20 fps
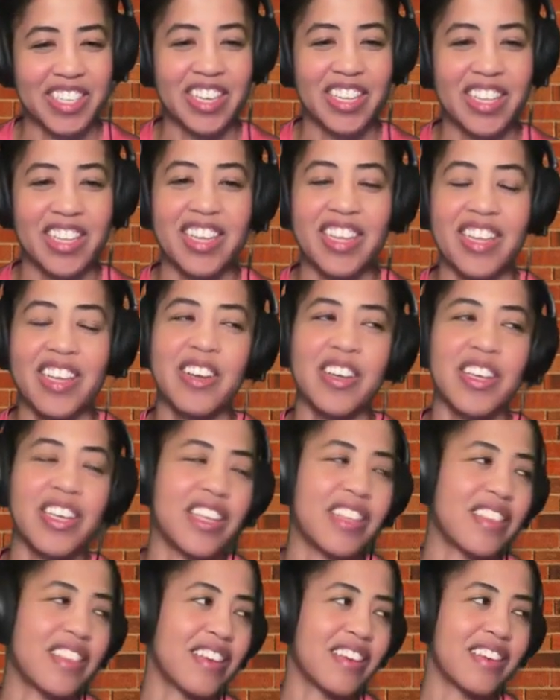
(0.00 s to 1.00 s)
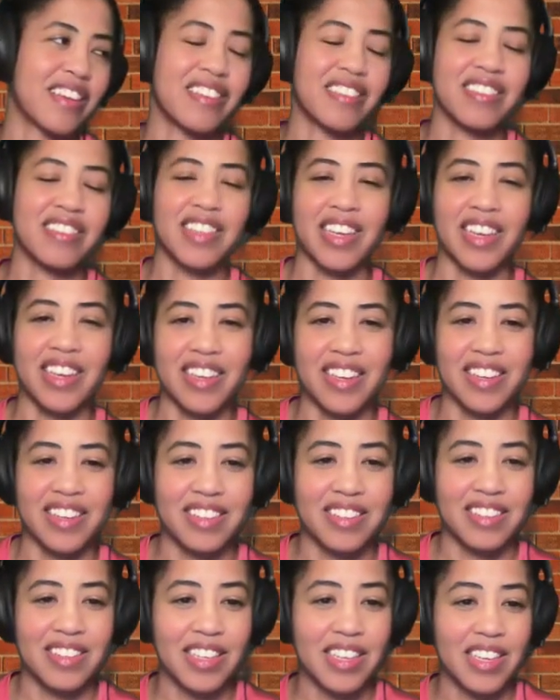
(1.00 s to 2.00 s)
Is it over, or
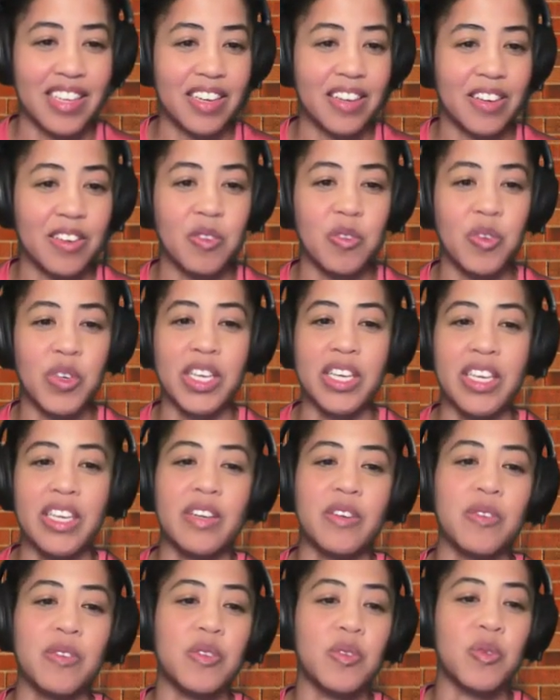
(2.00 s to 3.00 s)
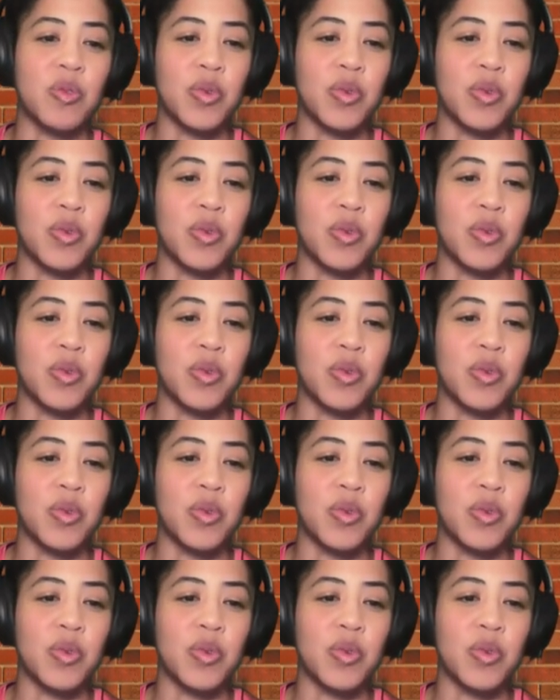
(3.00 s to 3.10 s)
you're still y'all are